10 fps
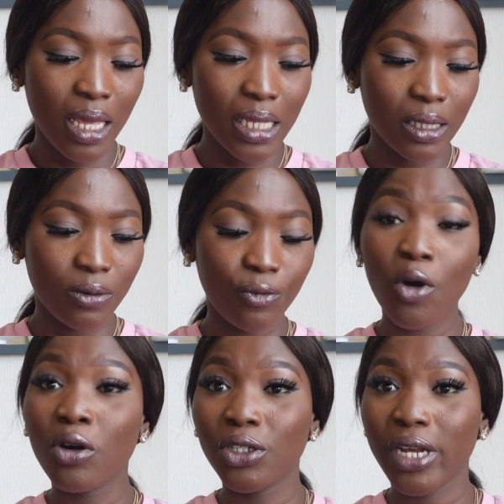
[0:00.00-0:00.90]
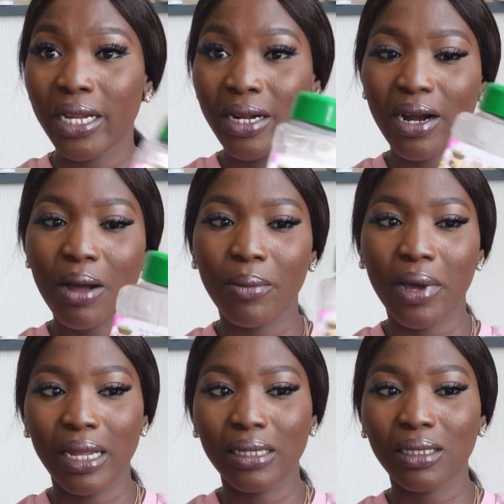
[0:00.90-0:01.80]
It's 400 gram,
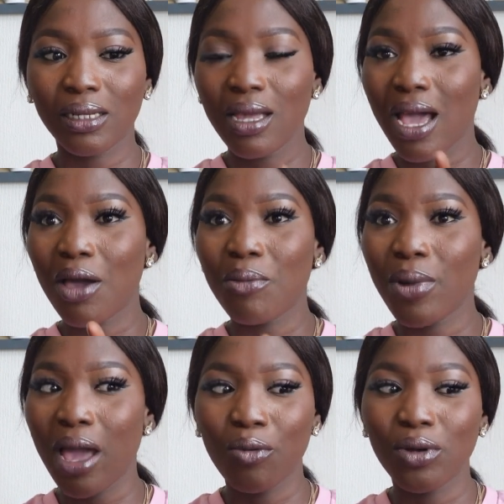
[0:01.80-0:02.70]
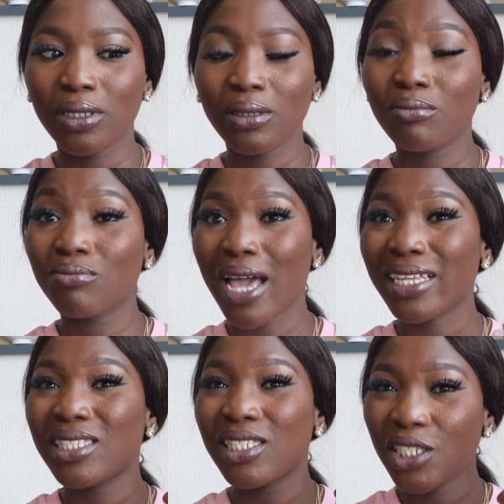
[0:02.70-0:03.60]
and I
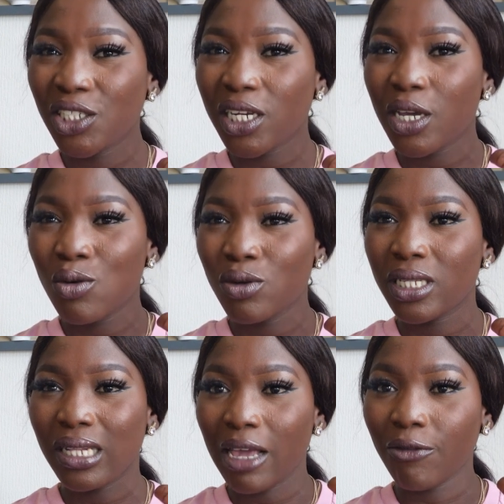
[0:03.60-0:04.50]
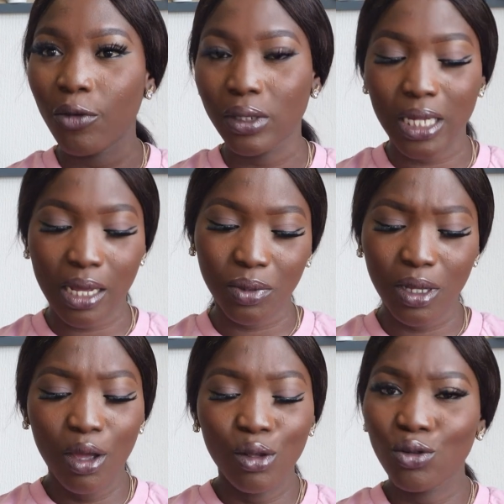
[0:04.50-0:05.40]
stingily cooked it like 4 times.
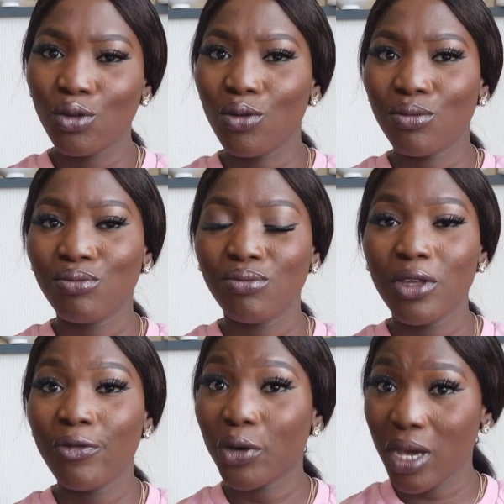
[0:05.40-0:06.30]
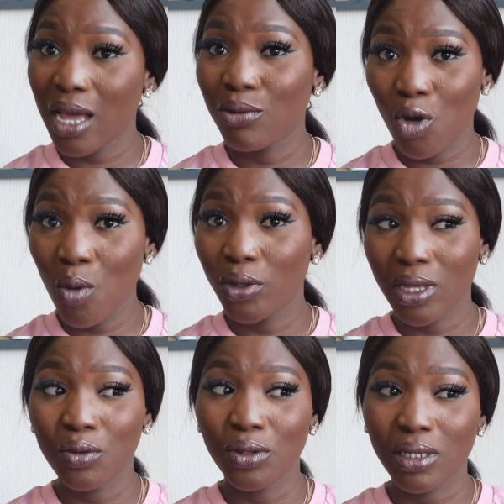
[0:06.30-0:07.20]
So if you can't, come with
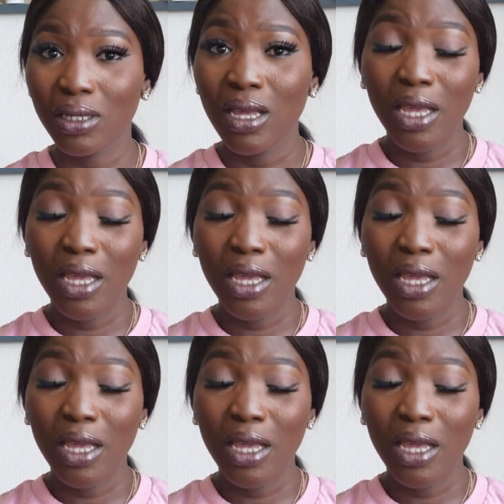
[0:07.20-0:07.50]
egusi.